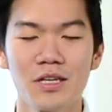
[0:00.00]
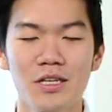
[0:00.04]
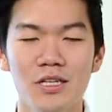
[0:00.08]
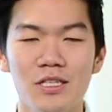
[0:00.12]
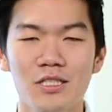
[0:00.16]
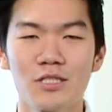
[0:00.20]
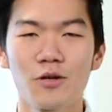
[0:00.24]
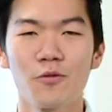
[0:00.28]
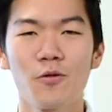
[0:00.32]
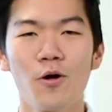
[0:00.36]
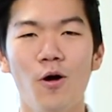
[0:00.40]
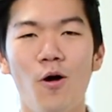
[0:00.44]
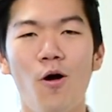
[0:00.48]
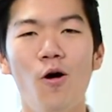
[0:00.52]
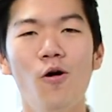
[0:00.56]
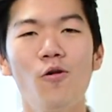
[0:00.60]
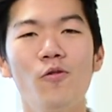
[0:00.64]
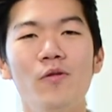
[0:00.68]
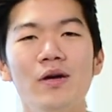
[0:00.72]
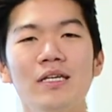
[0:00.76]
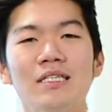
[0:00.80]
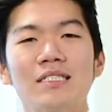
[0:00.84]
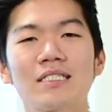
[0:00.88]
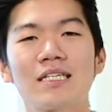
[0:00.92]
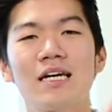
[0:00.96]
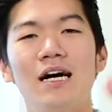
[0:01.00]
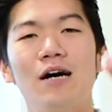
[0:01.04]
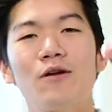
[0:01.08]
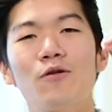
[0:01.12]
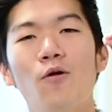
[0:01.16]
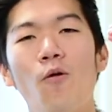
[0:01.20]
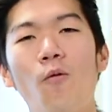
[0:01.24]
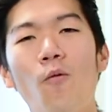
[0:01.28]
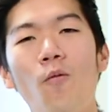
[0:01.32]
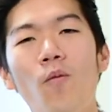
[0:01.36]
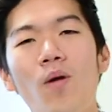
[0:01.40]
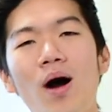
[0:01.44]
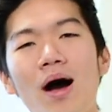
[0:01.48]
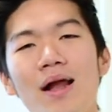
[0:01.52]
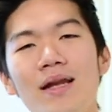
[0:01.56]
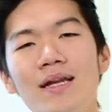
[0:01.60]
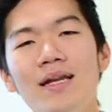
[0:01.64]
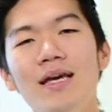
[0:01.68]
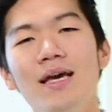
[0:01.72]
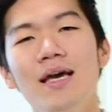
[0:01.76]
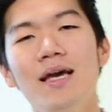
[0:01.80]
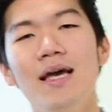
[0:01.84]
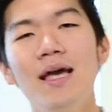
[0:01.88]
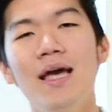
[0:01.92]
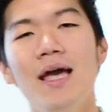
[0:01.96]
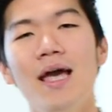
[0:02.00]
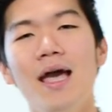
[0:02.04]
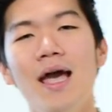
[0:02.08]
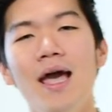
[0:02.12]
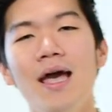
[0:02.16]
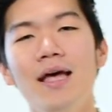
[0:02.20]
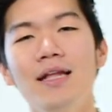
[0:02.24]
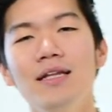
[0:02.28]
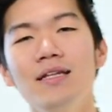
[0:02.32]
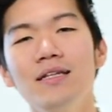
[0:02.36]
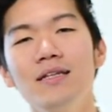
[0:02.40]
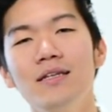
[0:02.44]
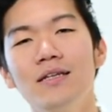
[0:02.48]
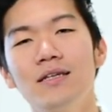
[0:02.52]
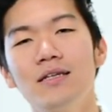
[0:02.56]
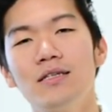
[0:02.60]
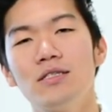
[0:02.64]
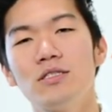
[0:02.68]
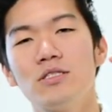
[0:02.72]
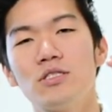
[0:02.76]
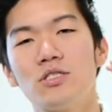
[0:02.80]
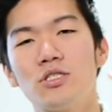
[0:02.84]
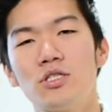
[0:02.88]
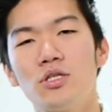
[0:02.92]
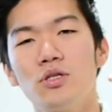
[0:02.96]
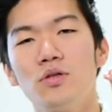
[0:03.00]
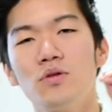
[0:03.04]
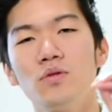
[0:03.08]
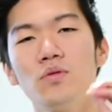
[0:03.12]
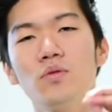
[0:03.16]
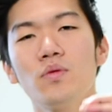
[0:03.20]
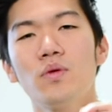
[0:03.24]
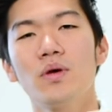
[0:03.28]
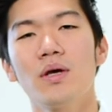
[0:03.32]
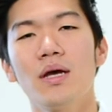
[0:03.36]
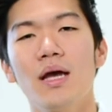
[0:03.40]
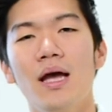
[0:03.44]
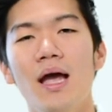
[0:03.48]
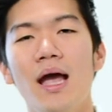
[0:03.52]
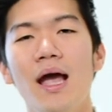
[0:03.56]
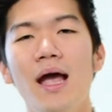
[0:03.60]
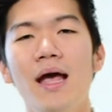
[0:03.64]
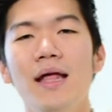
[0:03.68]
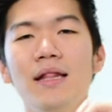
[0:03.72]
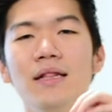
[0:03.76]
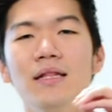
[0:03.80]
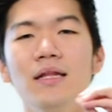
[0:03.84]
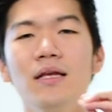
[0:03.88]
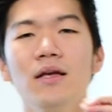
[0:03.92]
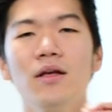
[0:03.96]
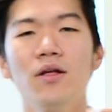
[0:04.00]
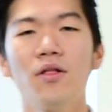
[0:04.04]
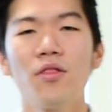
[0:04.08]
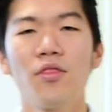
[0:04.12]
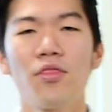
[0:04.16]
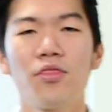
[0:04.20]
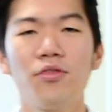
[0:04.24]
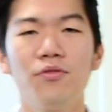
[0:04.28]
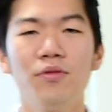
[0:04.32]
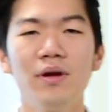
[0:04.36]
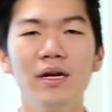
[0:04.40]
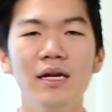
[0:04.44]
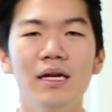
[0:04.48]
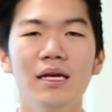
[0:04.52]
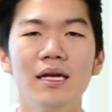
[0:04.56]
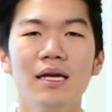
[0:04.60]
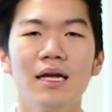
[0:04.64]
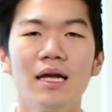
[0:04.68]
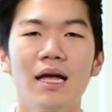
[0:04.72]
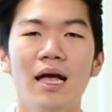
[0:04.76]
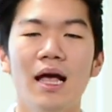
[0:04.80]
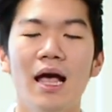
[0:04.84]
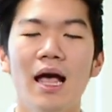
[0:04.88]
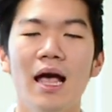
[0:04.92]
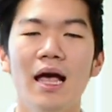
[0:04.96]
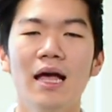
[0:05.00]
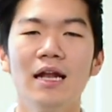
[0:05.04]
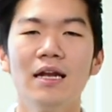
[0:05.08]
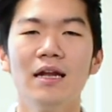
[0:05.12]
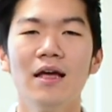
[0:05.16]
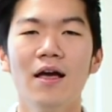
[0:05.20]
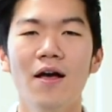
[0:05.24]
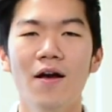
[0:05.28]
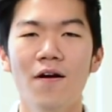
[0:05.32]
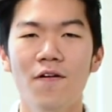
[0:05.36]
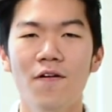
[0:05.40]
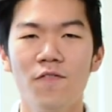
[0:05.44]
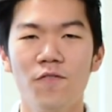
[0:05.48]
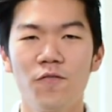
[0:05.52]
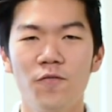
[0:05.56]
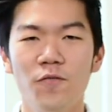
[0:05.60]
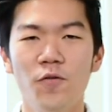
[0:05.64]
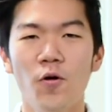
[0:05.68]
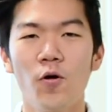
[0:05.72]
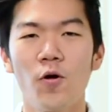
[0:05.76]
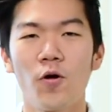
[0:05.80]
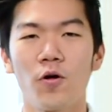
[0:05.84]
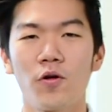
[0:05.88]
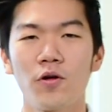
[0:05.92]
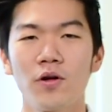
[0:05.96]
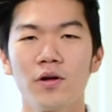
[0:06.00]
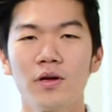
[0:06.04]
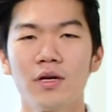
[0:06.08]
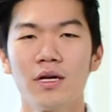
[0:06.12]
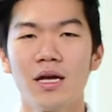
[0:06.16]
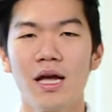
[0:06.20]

So we'll always count 1 and 2 and 3 and 4.